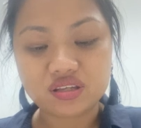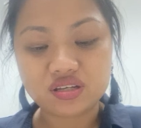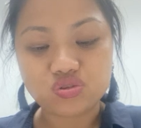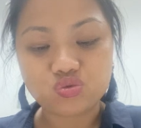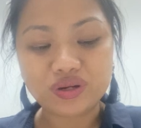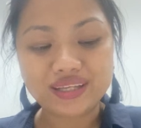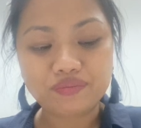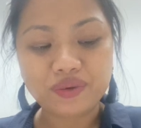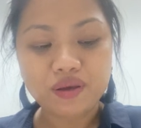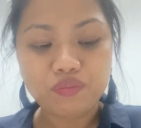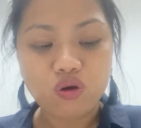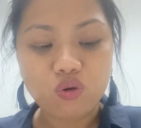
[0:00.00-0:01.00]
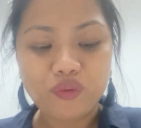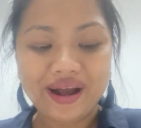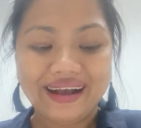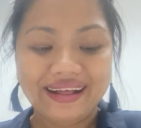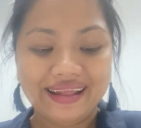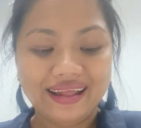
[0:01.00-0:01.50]
to treat people
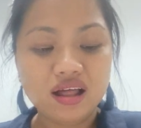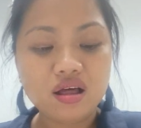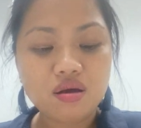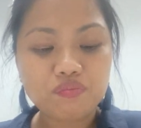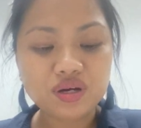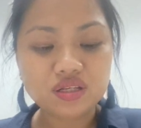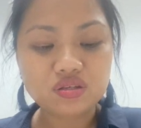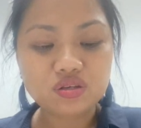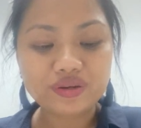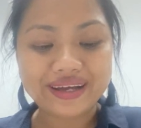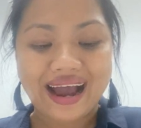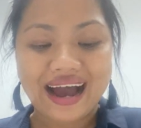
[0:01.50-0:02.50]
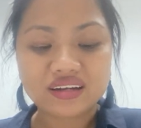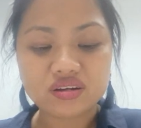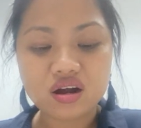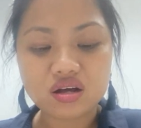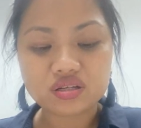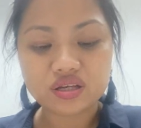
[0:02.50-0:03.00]
well, but you
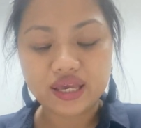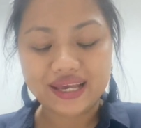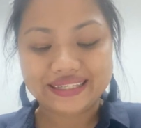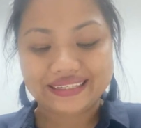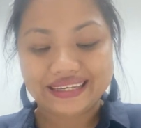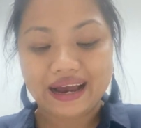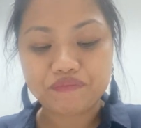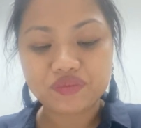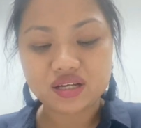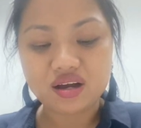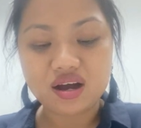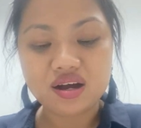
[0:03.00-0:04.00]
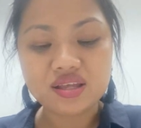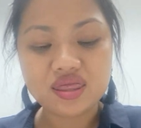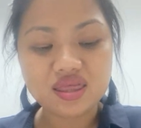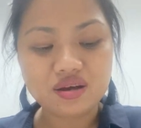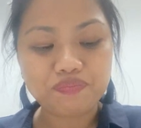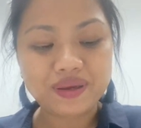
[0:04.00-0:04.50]
cannot accept
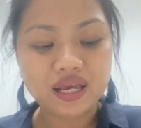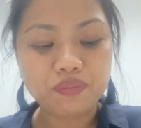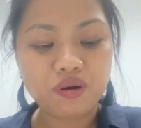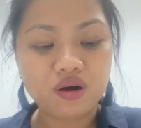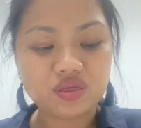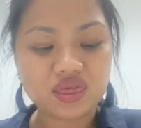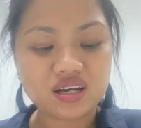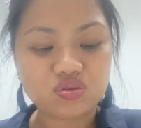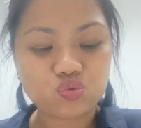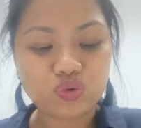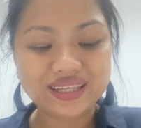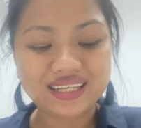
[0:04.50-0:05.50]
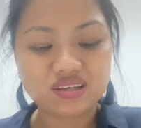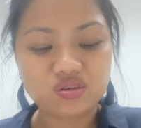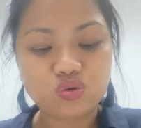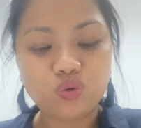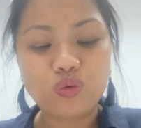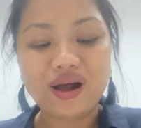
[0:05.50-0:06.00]
other people to treat
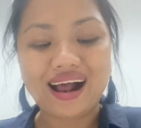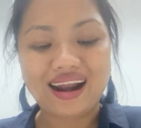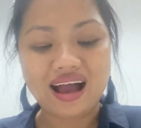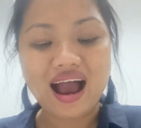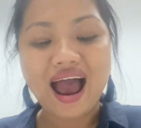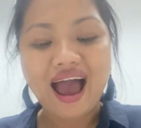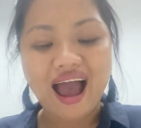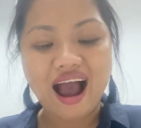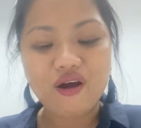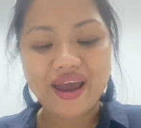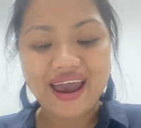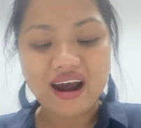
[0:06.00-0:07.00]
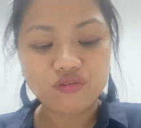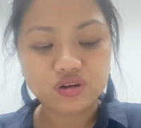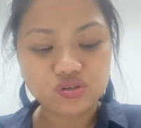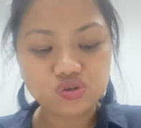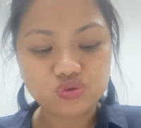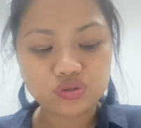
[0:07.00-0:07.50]
you well.
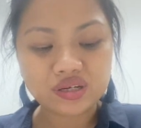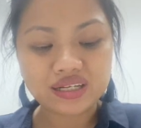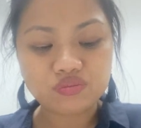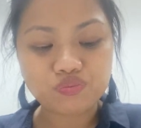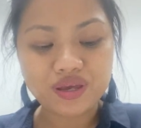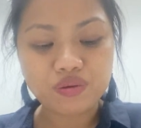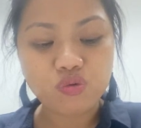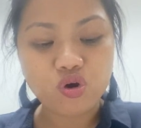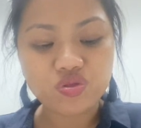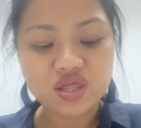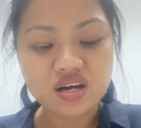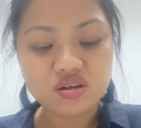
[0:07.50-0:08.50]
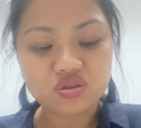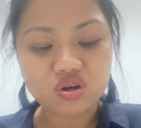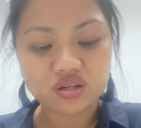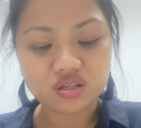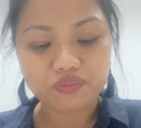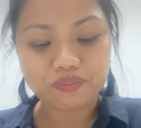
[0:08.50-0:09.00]
However, you treat people does
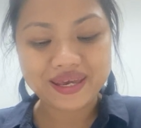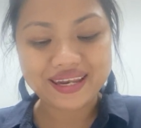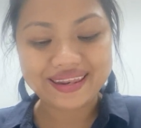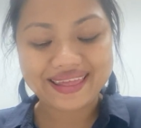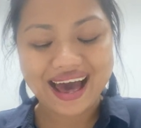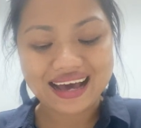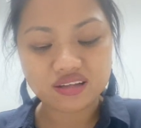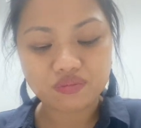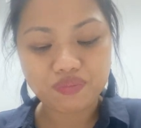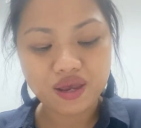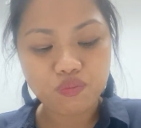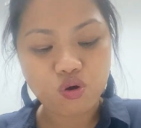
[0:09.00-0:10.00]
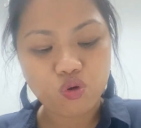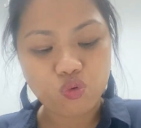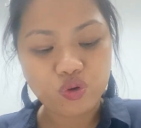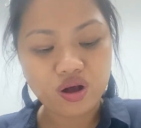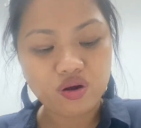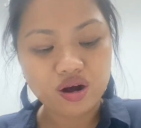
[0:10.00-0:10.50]
not mean that people
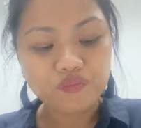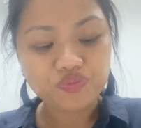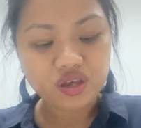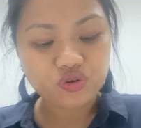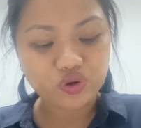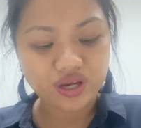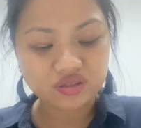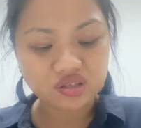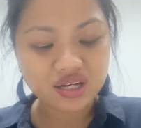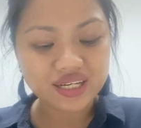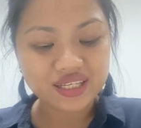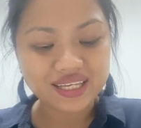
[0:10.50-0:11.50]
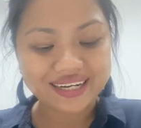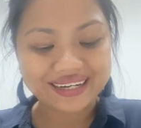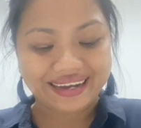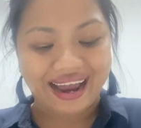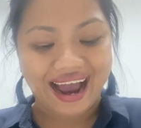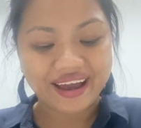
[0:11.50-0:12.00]
will return
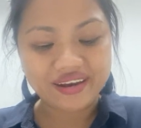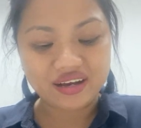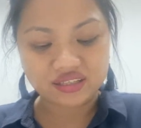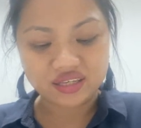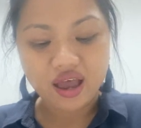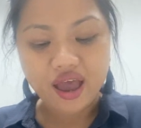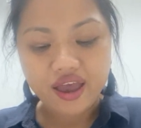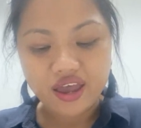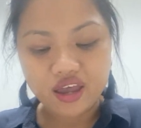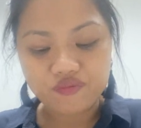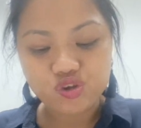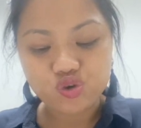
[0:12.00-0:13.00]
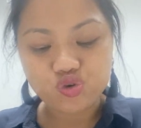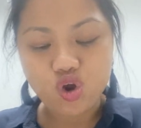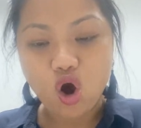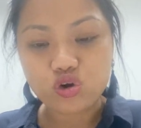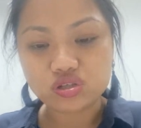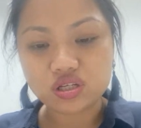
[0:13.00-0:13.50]
your kindness. If you
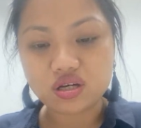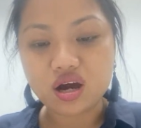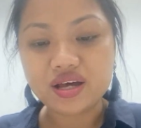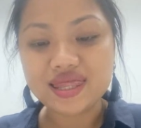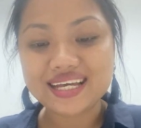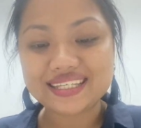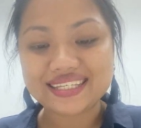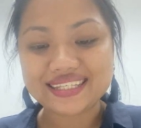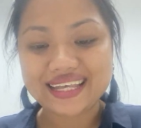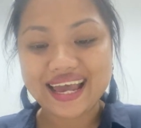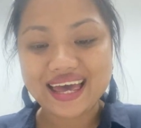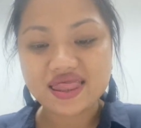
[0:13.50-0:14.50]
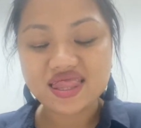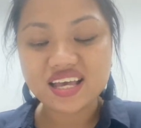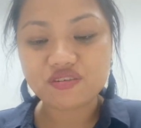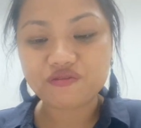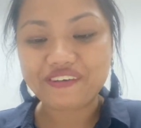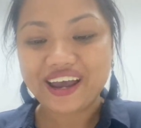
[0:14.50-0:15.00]
don't understand
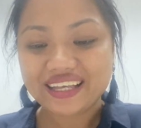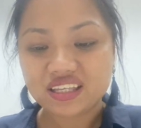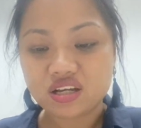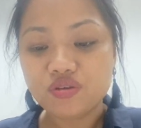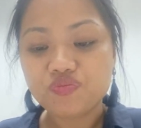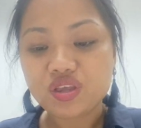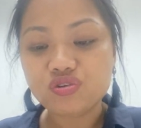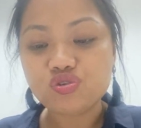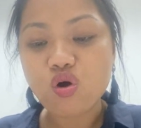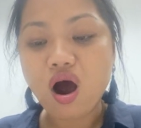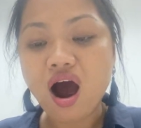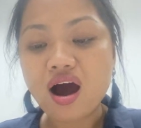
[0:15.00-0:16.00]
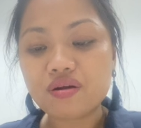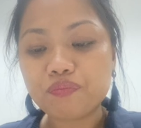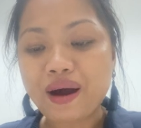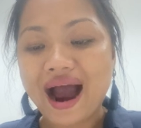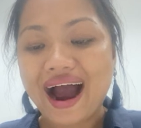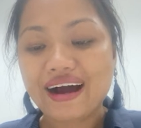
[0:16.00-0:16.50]
this fact, you are
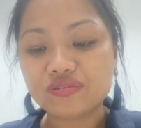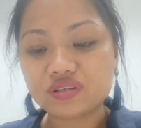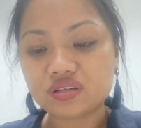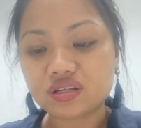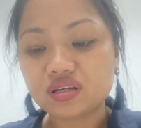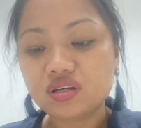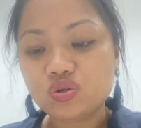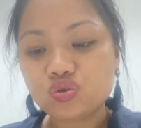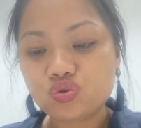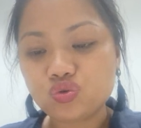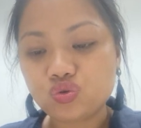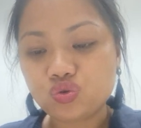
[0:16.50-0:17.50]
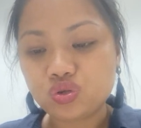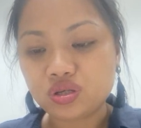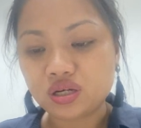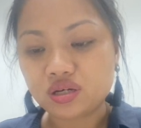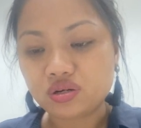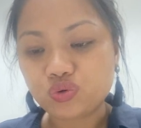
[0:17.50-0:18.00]
bound
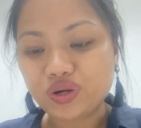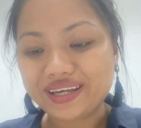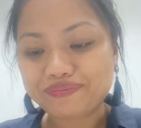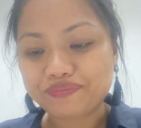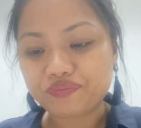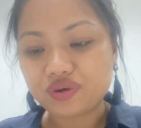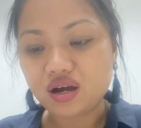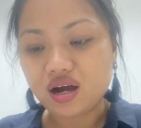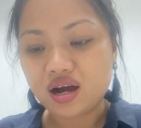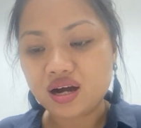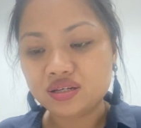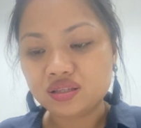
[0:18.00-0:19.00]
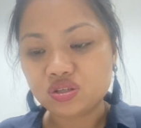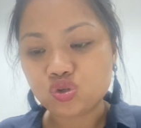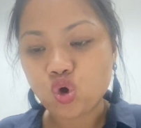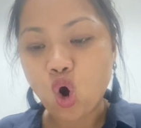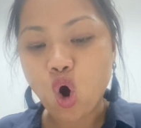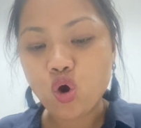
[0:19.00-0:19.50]
to reap
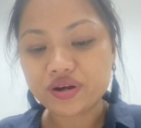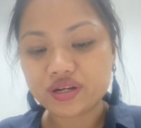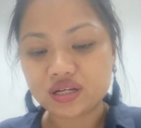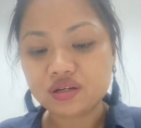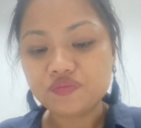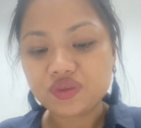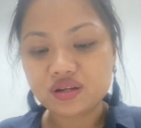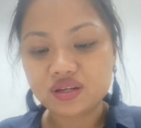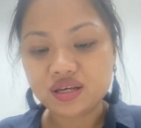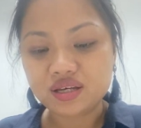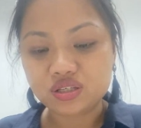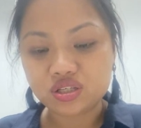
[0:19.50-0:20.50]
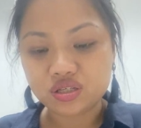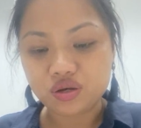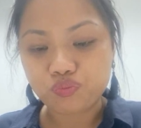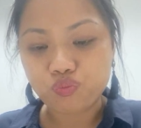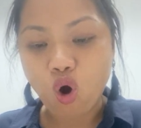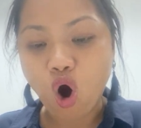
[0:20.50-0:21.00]
untold
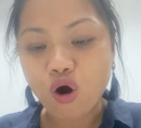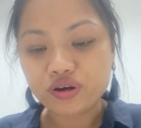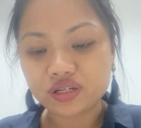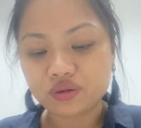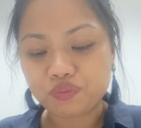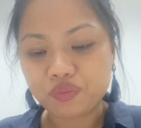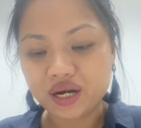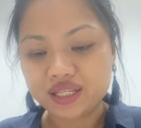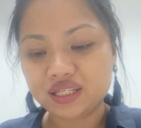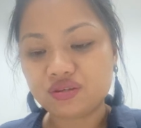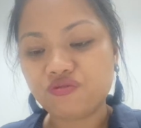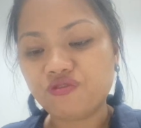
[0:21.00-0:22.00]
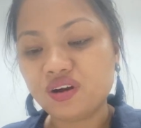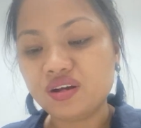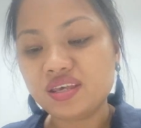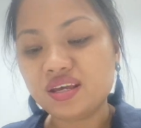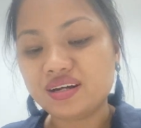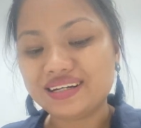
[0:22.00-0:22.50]
disappointment for
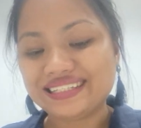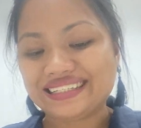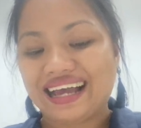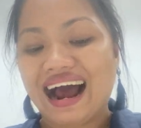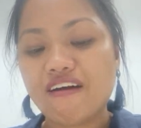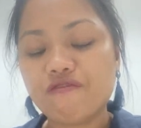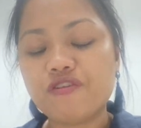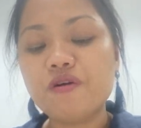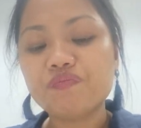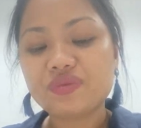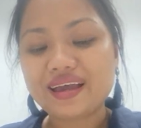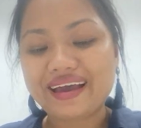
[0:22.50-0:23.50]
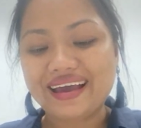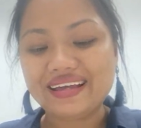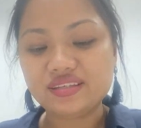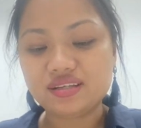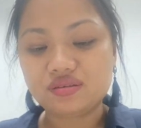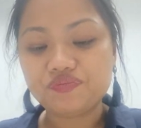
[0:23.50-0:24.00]
yourself.
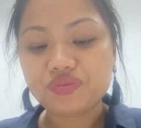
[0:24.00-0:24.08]
8.